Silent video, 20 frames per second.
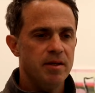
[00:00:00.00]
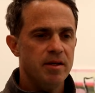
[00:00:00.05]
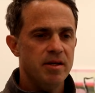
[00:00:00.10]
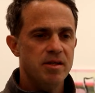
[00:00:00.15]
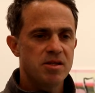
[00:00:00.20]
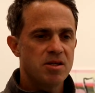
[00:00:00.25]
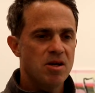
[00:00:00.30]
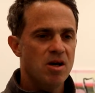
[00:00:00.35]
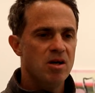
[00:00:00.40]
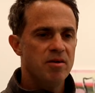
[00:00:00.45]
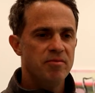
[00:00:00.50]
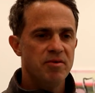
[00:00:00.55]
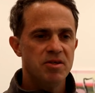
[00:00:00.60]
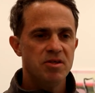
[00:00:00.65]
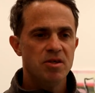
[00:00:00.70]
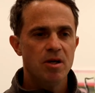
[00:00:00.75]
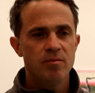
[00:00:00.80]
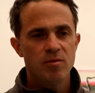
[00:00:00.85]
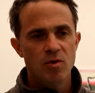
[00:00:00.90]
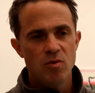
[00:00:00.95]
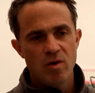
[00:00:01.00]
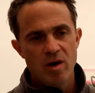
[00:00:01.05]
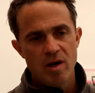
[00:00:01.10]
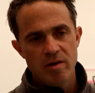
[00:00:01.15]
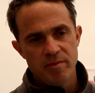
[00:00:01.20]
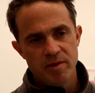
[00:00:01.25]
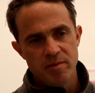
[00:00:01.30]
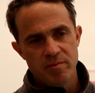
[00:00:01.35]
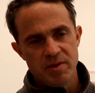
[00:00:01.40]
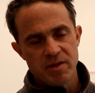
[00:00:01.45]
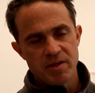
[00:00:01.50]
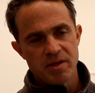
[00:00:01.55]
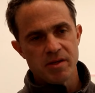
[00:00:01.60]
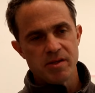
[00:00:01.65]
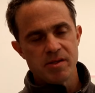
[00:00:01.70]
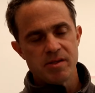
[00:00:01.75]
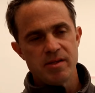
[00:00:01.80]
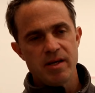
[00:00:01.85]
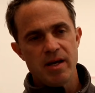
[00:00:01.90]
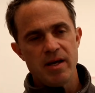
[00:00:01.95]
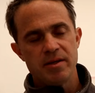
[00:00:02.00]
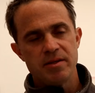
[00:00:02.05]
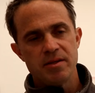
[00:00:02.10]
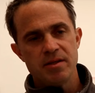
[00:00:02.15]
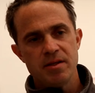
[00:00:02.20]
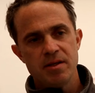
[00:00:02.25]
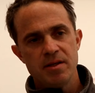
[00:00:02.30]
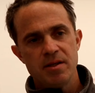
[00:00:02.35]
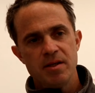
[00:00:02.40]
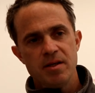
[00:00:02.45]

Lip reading: it's kind of a double whammy, because that